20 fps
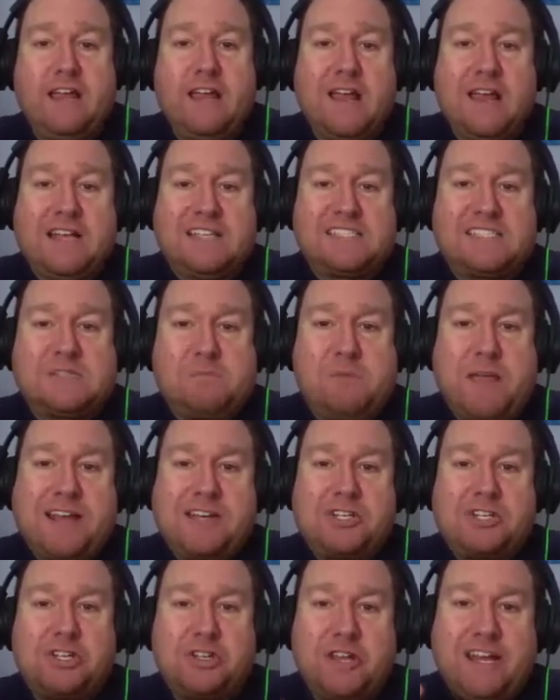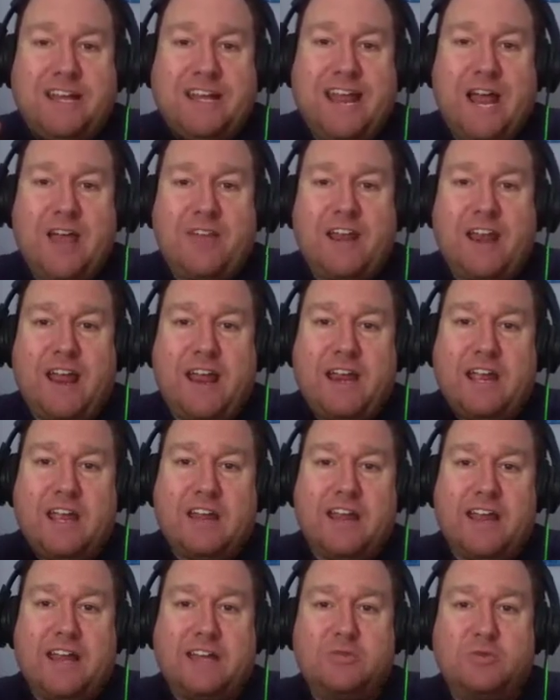especially now that I
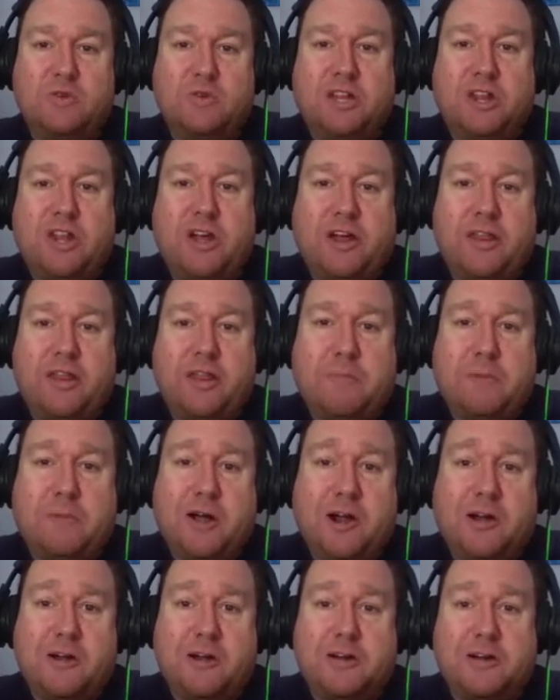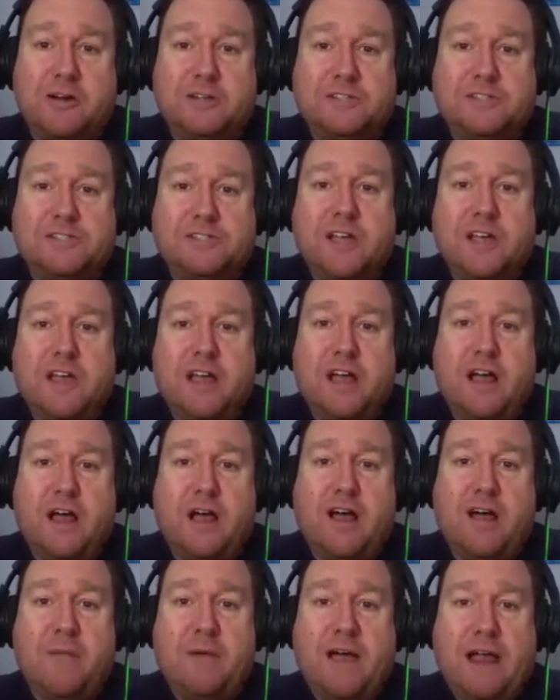connect with a lot of the partners,
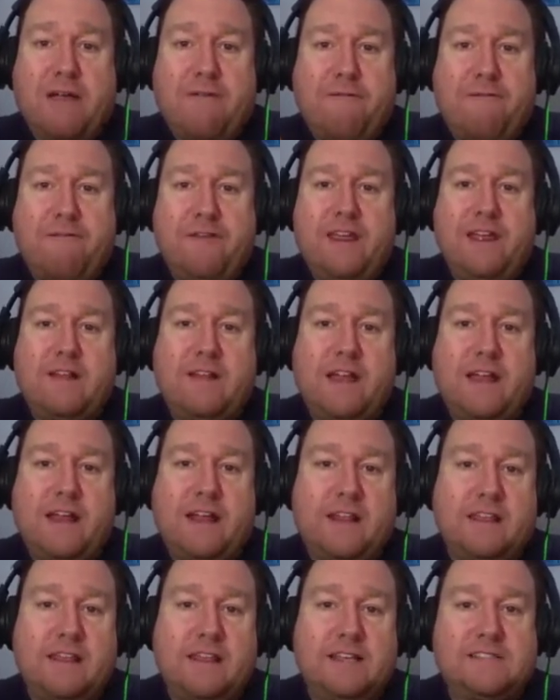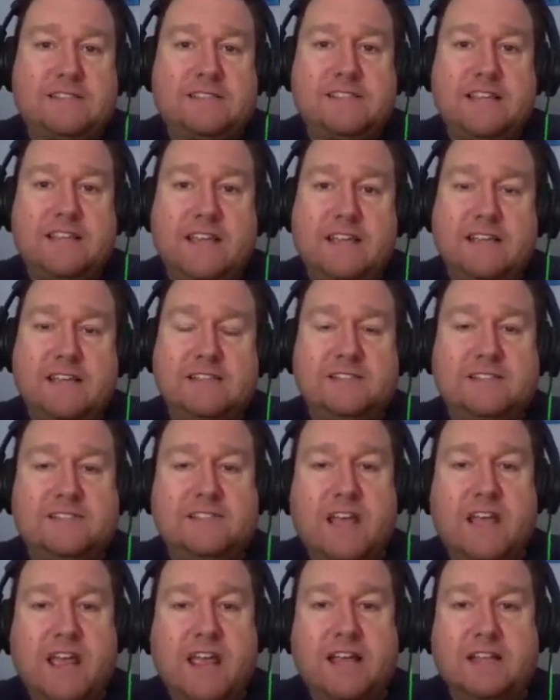um, yeah. I feel like this is
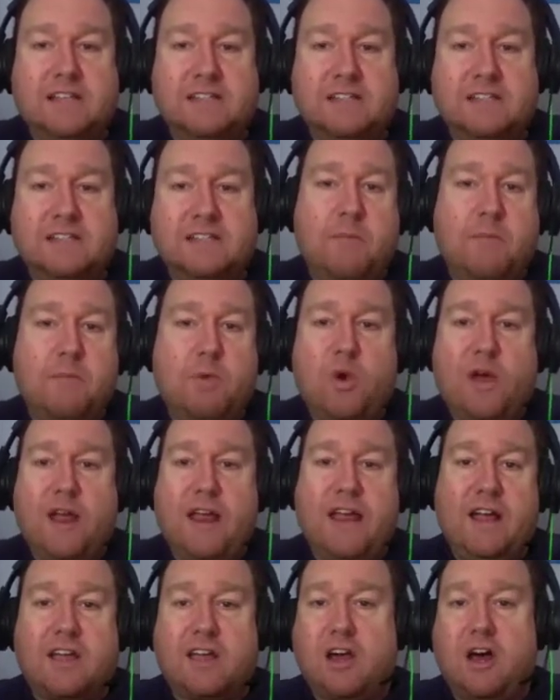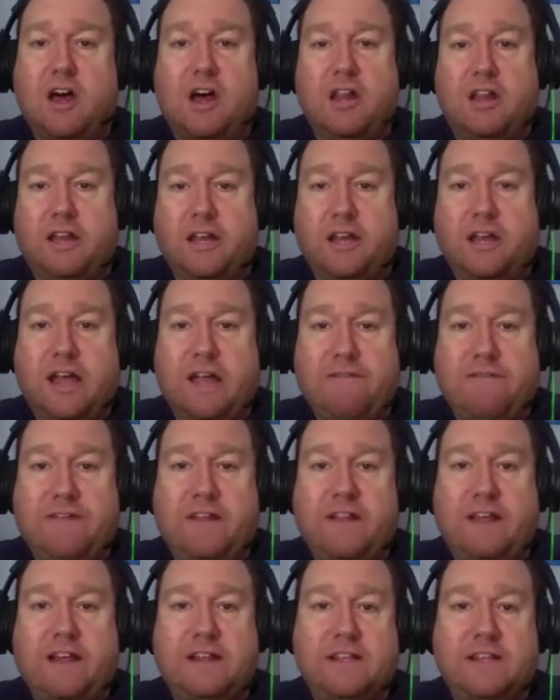in some way a calling. I
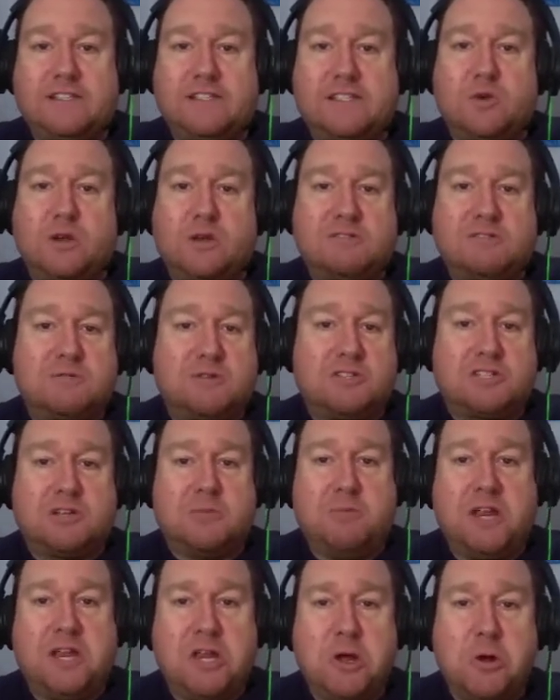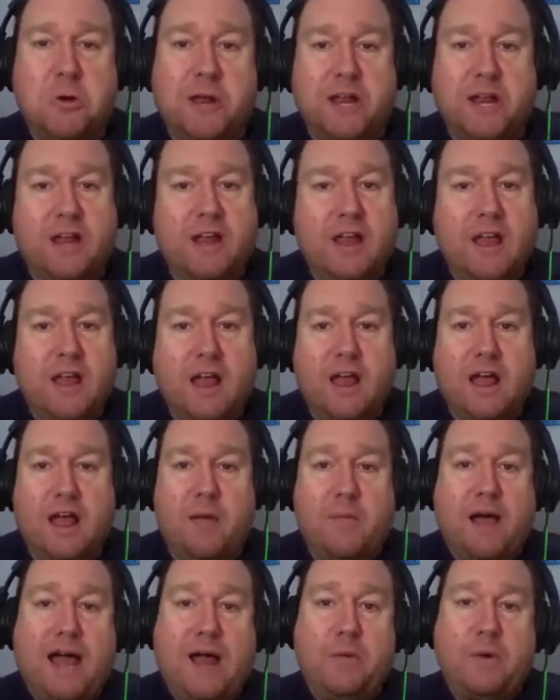feel like this is what I'm supposed to be doing. Uh,
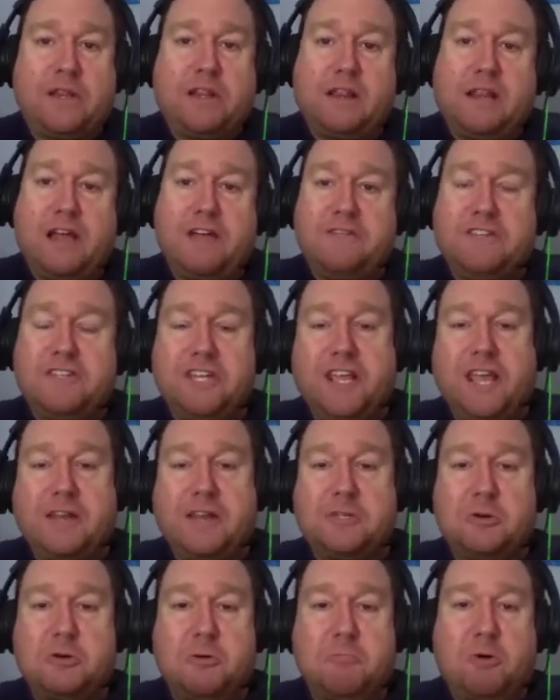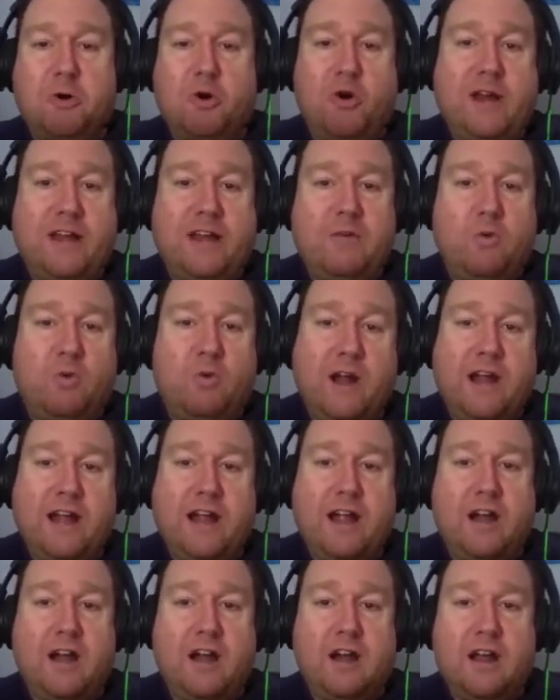I would love to get to a point
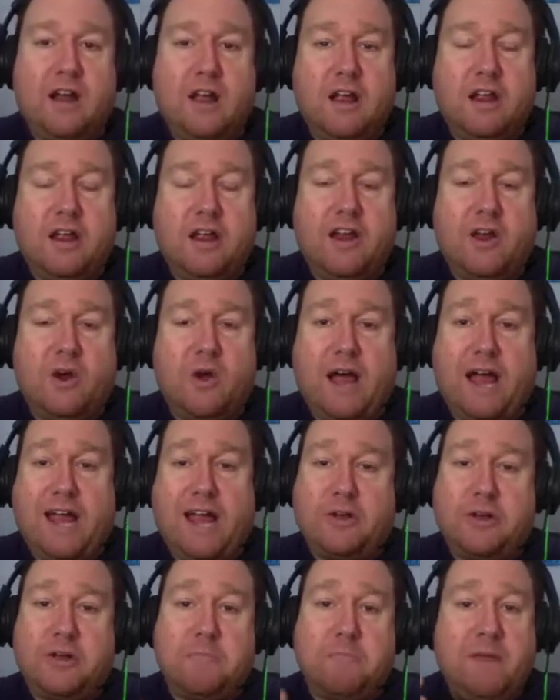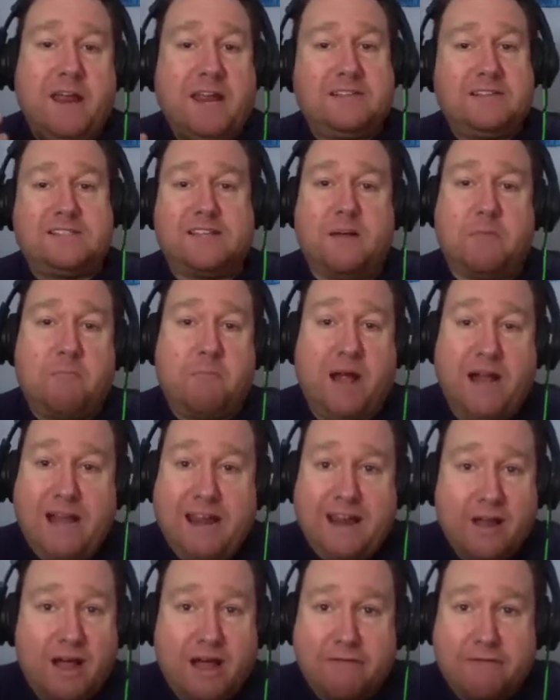where, you know, I could make some
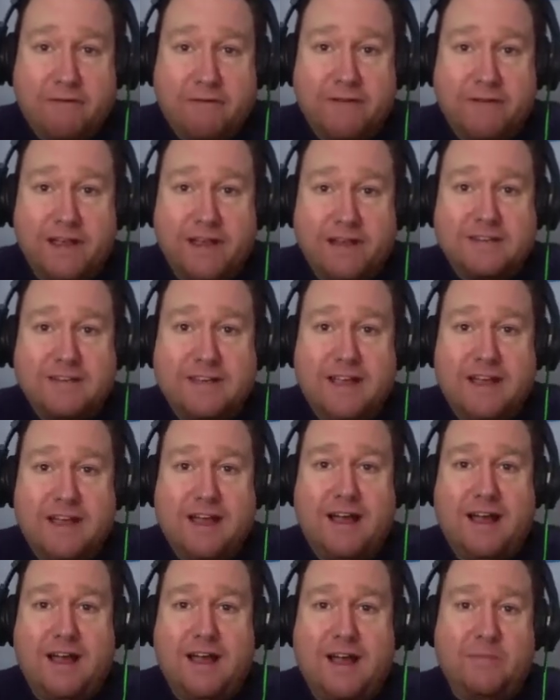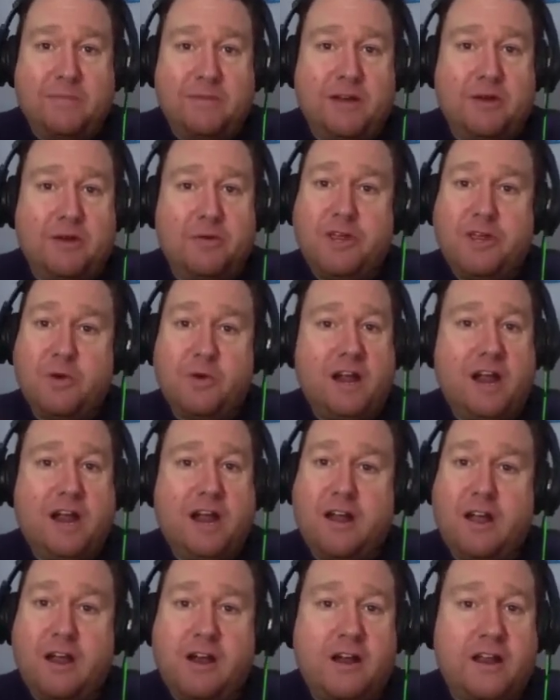money off of it. Sure. Um, you know, you and I
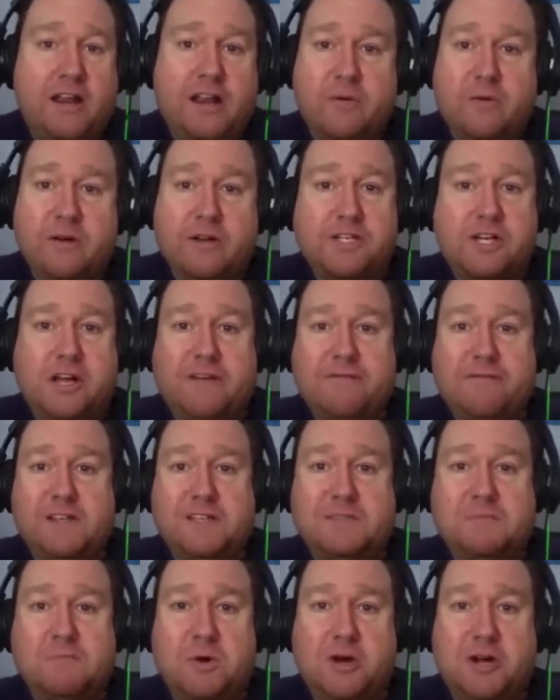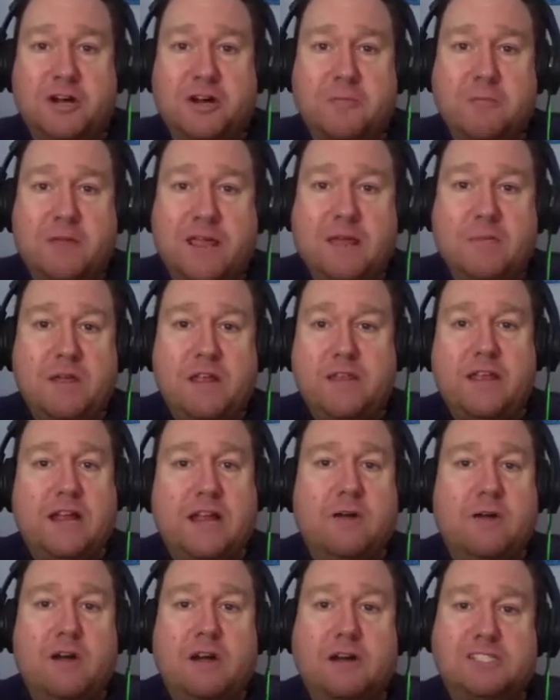are not going to get rich off this book. Maybe no.
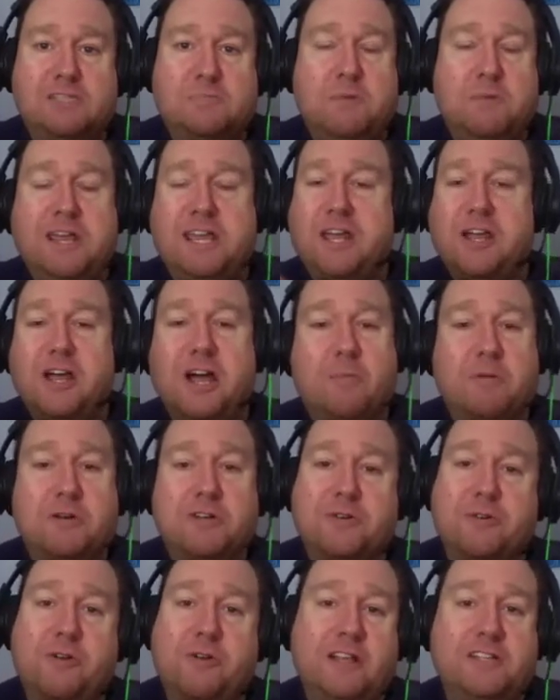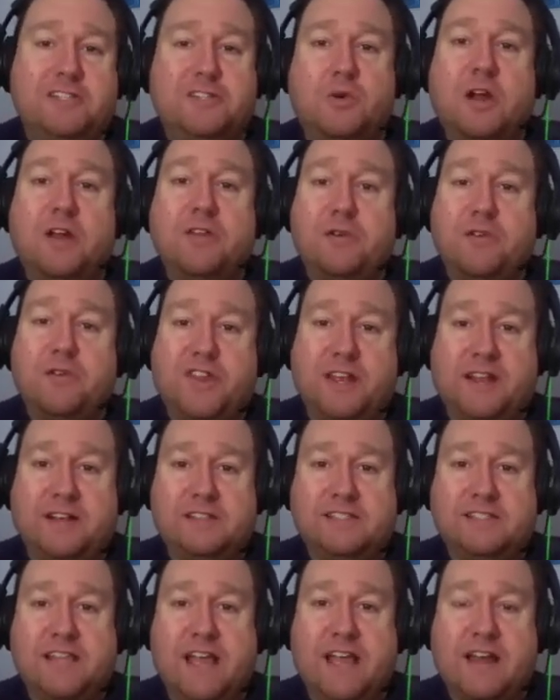there there are speaking opportunities or other
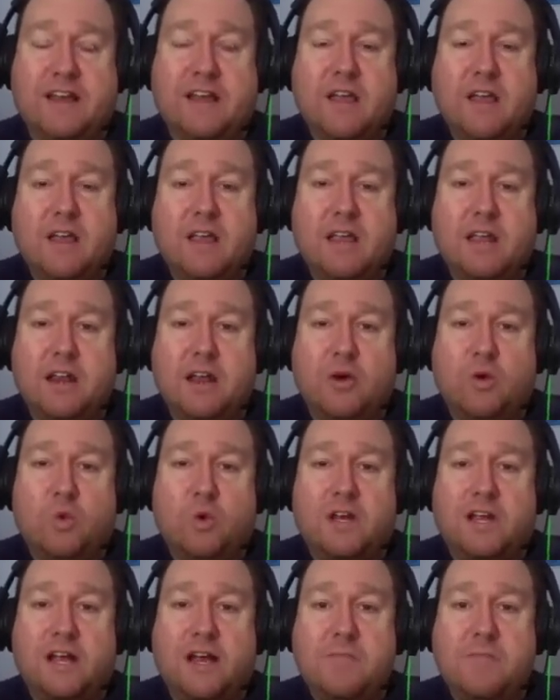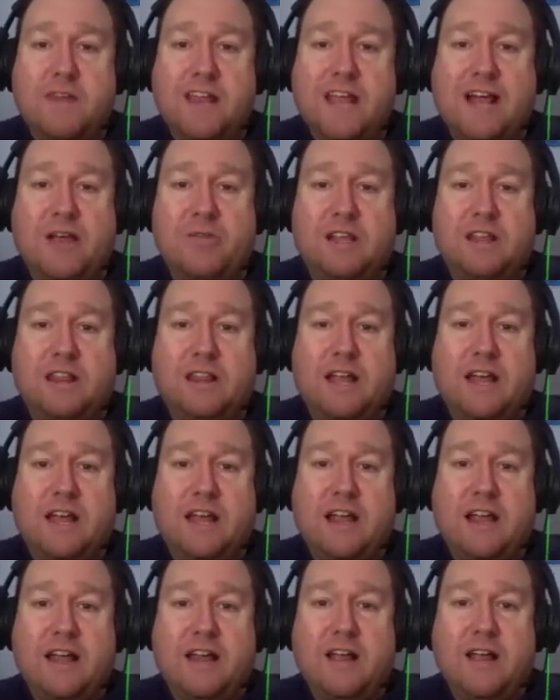things that you know will come down the
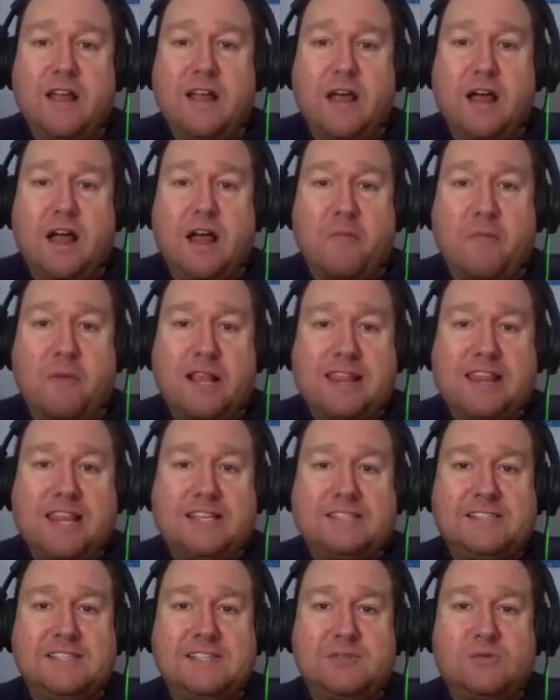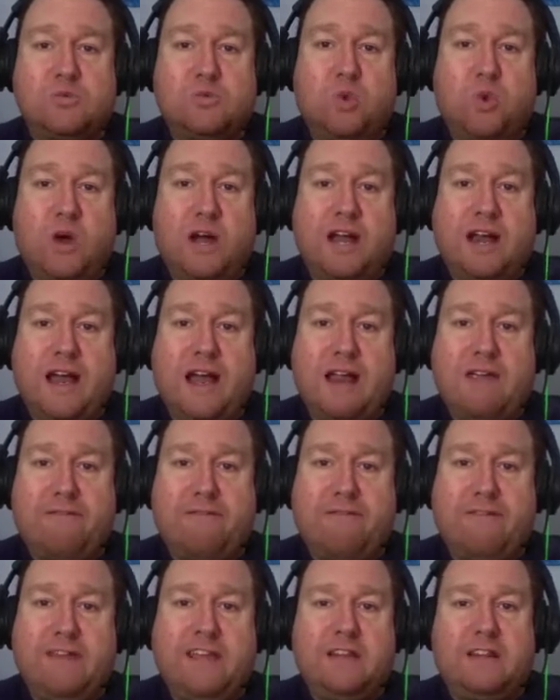line uh, but this is what i
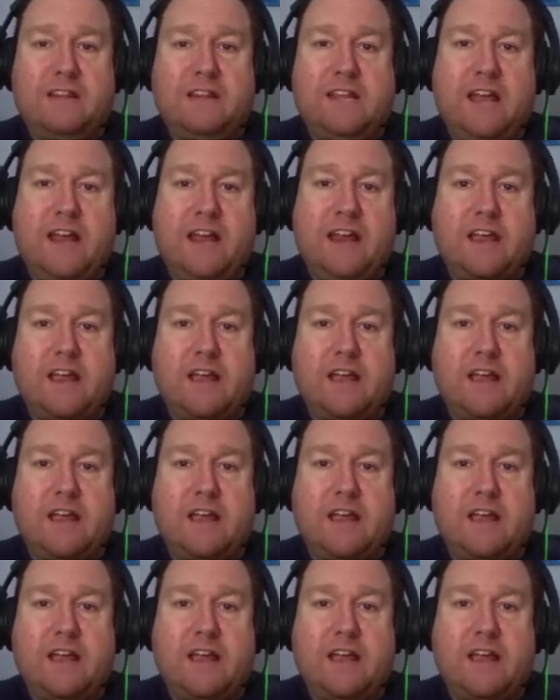feel like